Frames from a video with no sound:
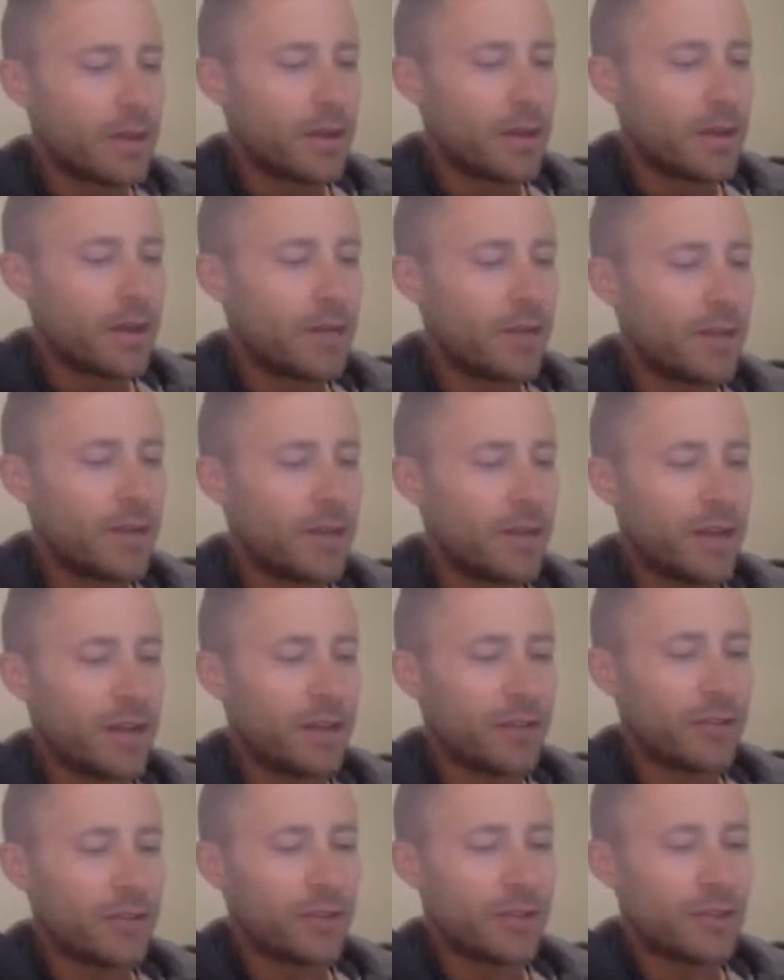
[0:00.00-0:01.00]
And then it
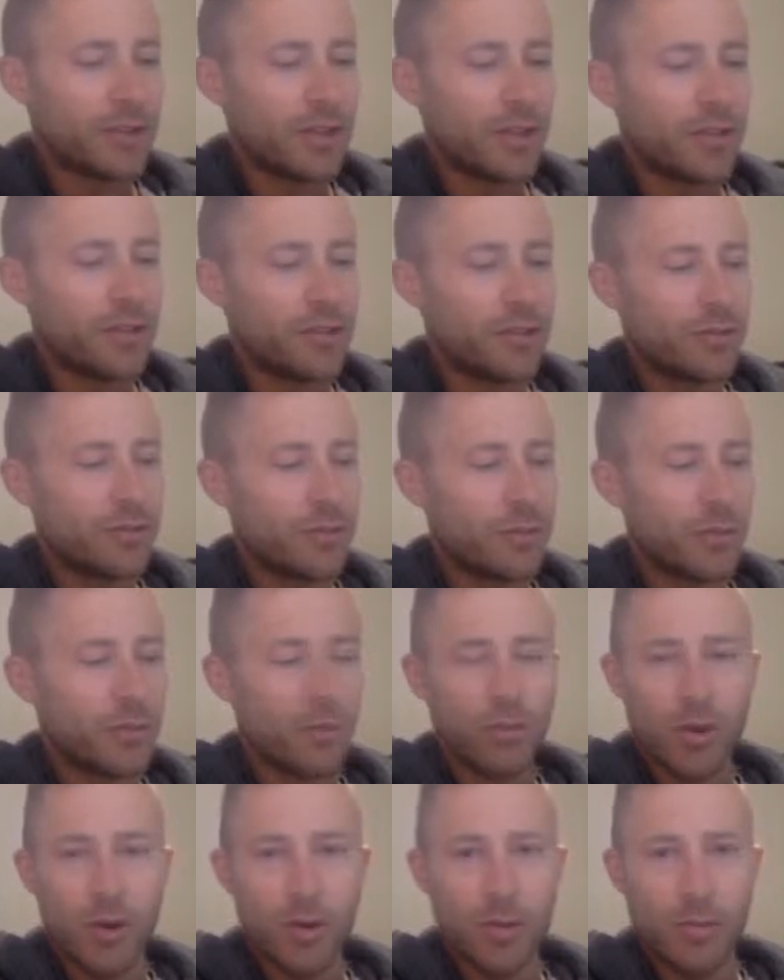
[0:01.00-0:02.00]
has the tension from the
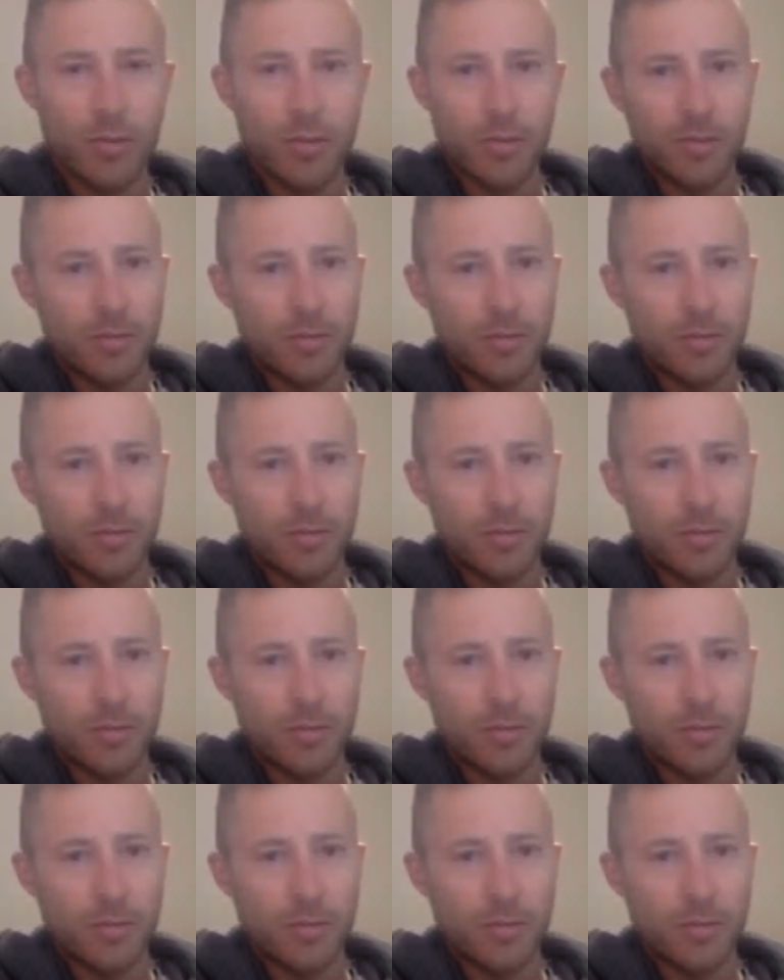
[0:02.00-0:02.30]
rope